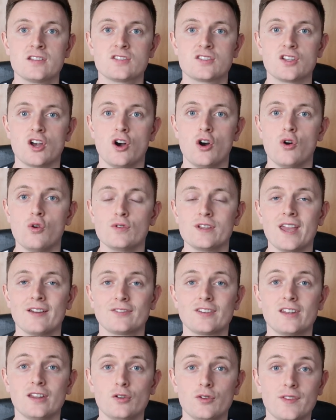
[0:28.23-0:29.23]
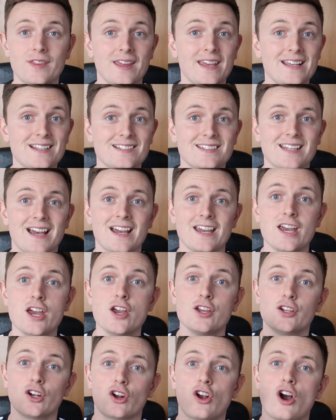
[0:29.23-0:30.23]
So you have to do the things that
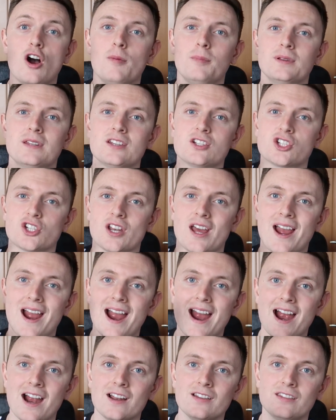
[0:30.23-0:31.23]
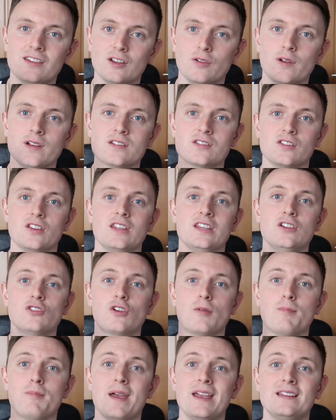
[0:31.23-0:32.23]
your competition aren't doing so that
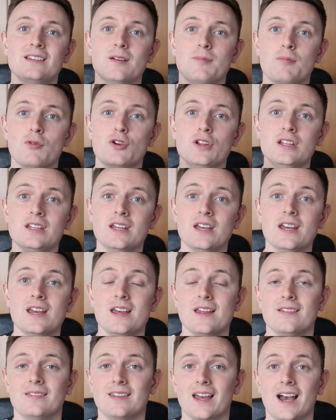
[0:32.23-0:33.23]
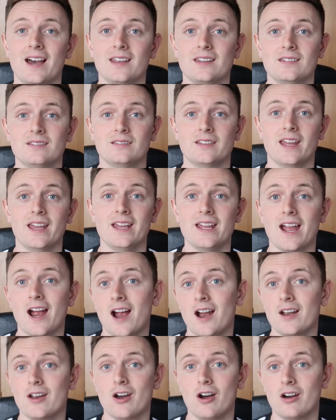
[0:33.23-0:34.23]
you can make the money that they
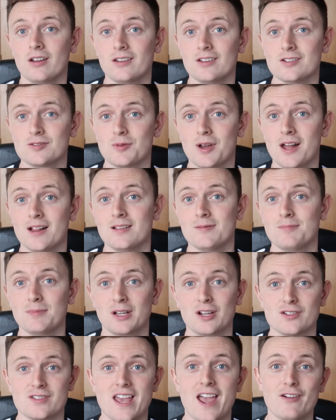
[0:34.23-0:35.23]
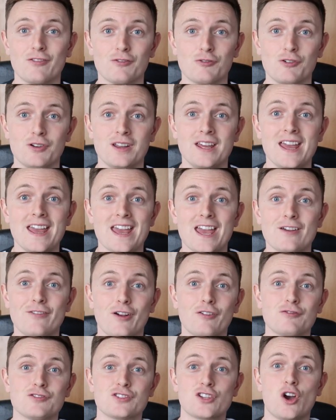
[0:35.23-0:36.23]
are not as well. Because if
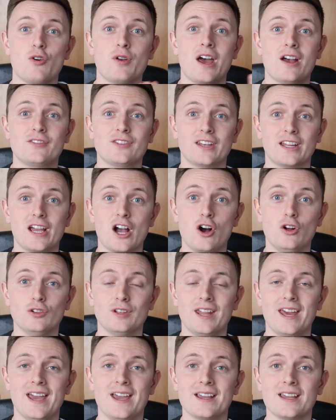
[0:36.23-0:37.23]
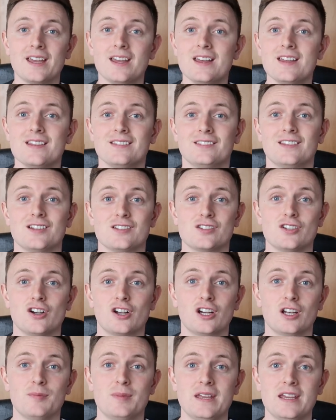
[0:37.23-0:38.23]
everyone's going after the golden egg, there's
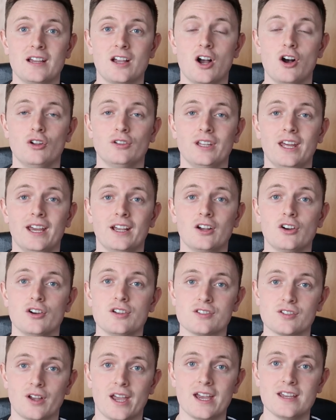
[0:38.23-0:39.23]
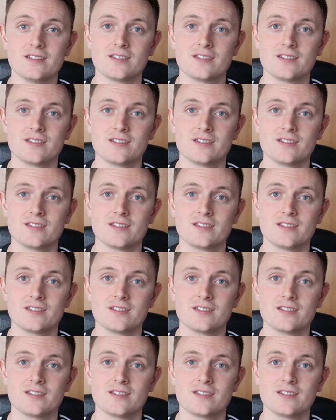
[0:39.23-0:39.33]
not going to be a golden egg, guys.